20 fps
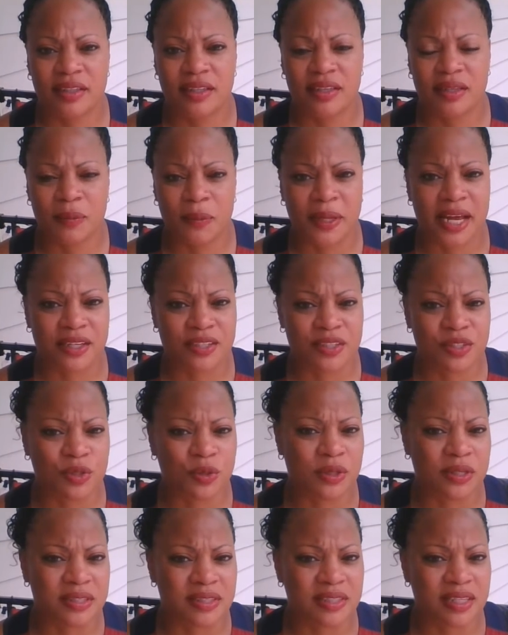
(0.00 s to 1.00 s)
the black
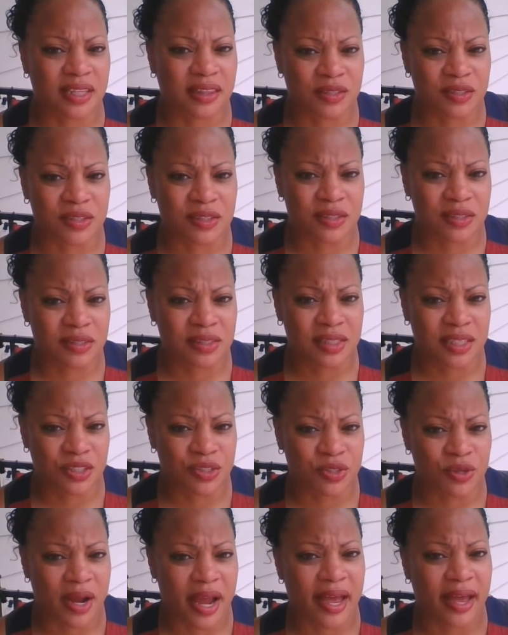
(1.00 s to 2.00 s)
students that this
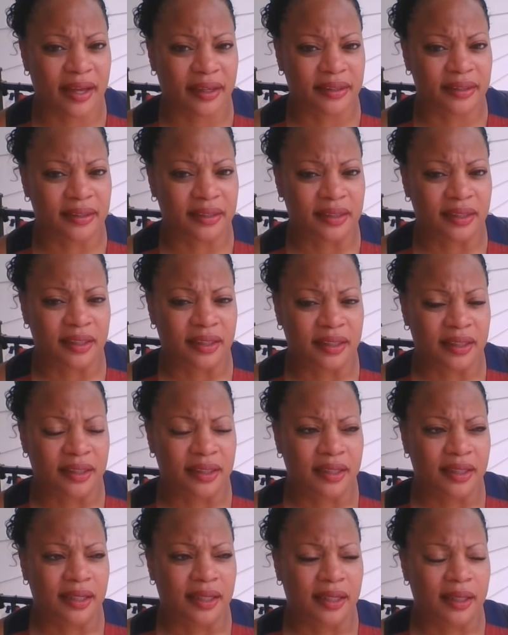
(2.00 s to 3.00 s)
teacher had
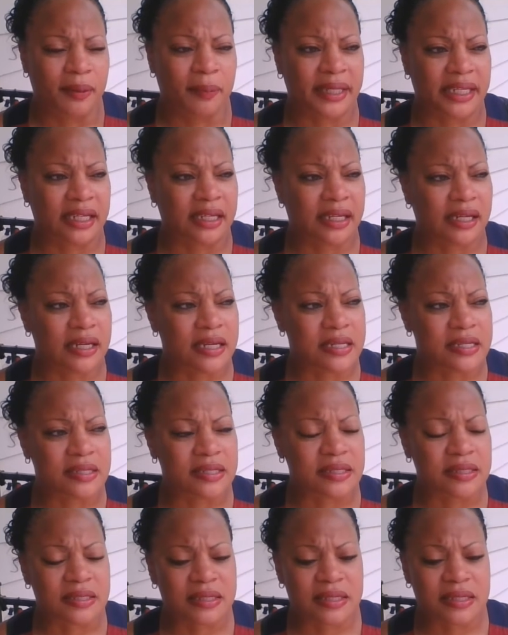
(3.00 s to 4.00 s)

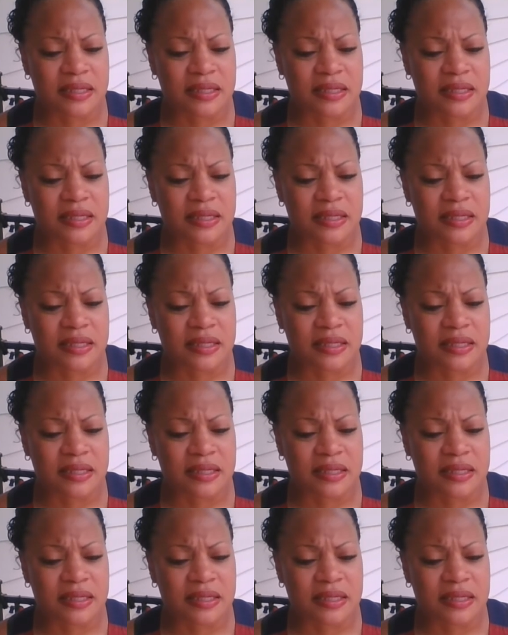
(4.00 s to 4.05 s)
because